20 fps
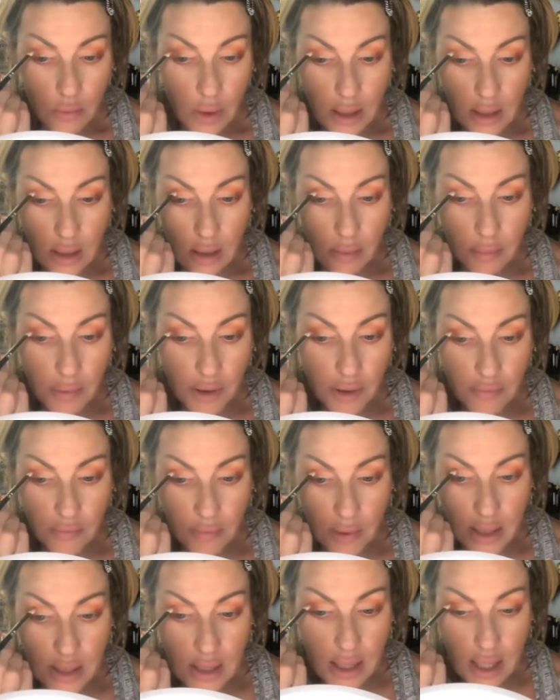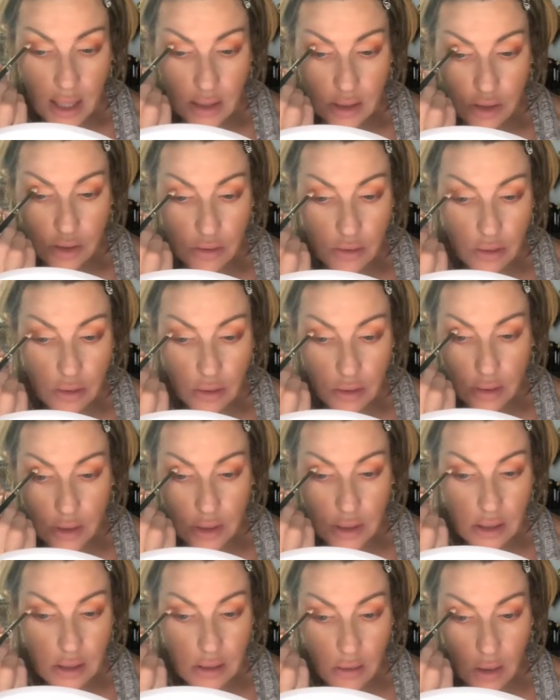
right above my natural crease.